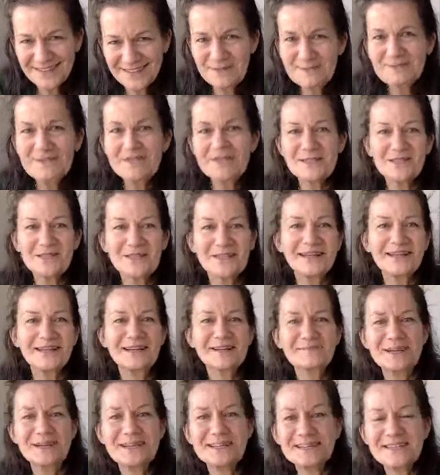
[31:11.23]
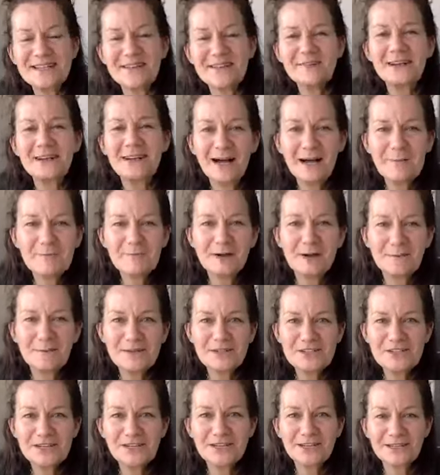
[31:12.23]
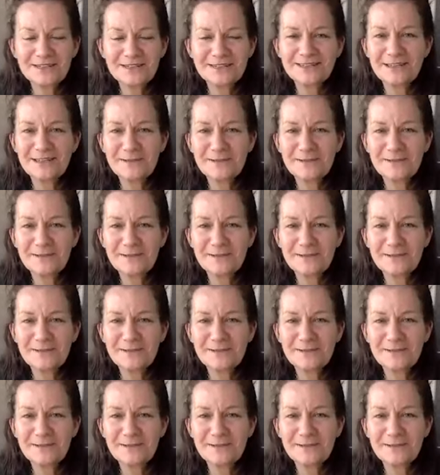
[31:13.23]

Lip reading: I'm just looking at myself. I probably should have looked